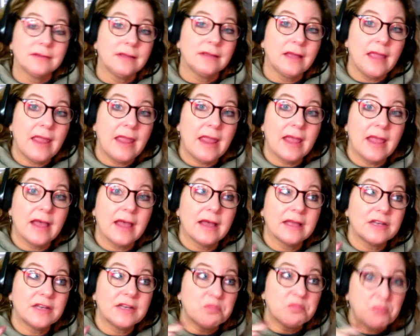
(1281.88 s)

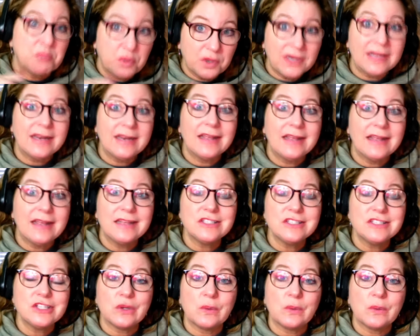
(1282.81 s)
and put an end
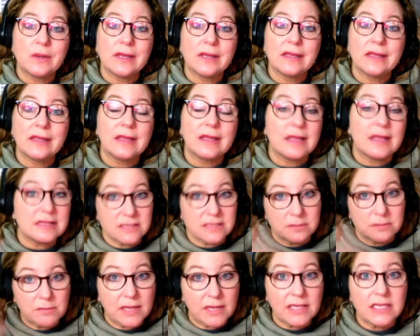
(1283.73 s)
to it and
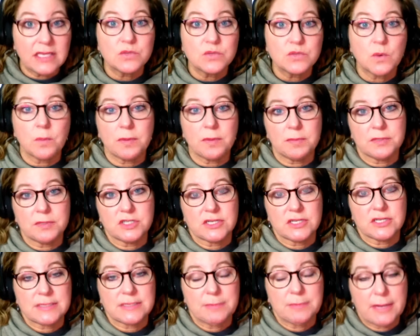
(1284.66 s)
said, my kids won't be
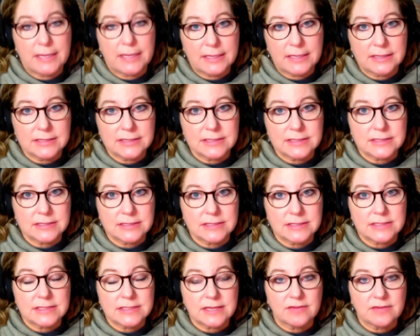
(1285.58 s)
participating. This isn't a
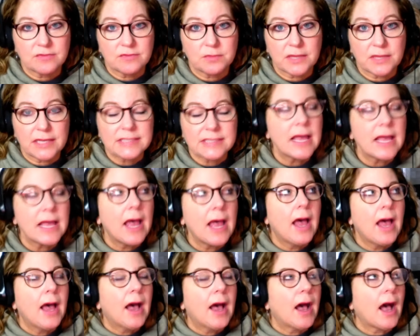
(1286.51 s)
safe place.
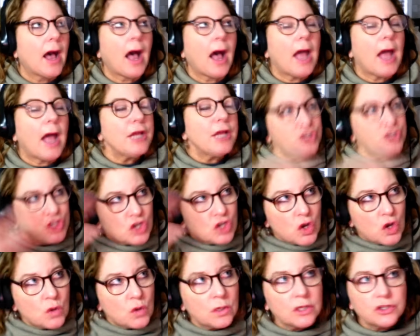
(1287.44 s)
I
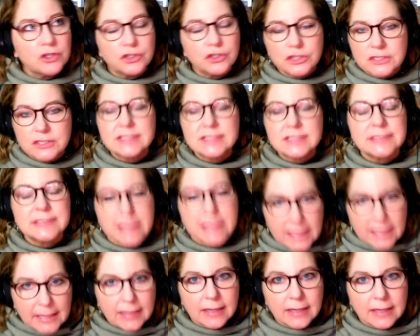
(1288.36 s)
don't
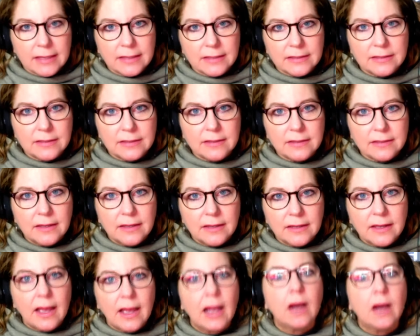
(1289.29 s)
understand
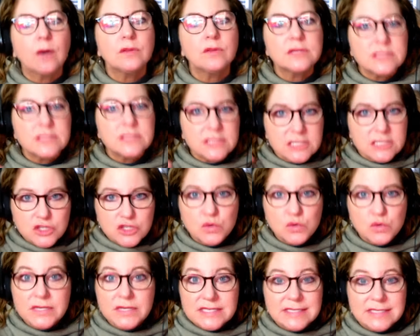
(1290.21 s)
how this gets
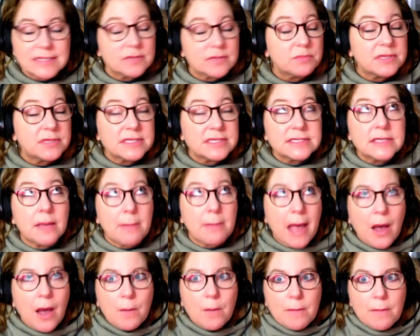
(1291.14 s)
twisted, but
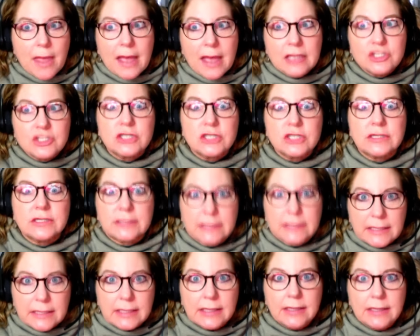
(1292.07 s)
somehow
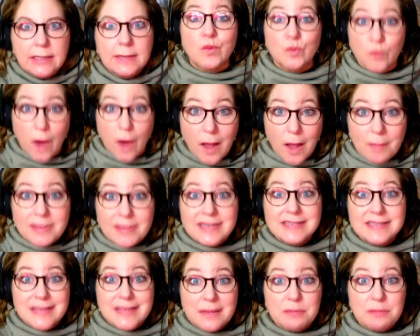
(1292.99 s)
magically, Robin
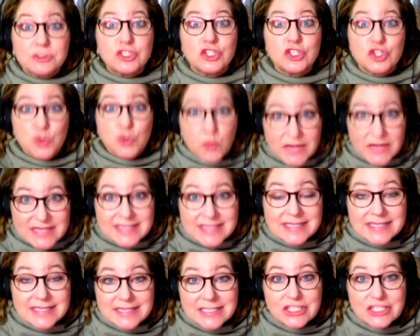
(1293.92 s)
is able to twist
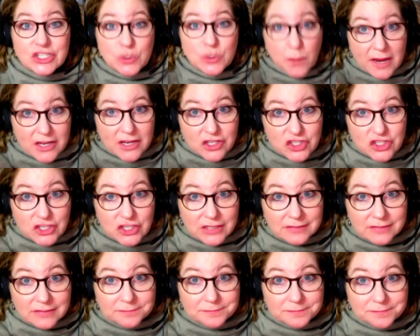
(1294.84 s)
the
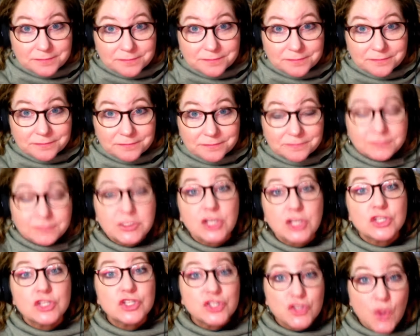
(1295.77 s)
situation
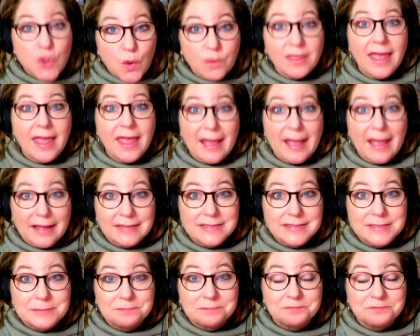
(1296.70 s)
so that